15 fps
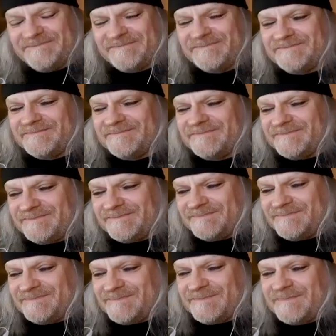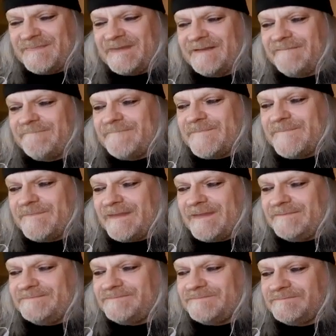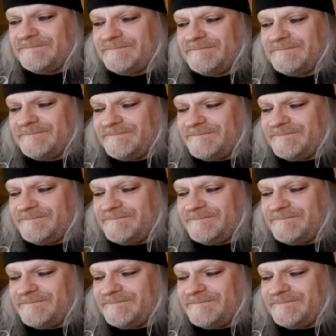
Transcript: them to be like these scary guys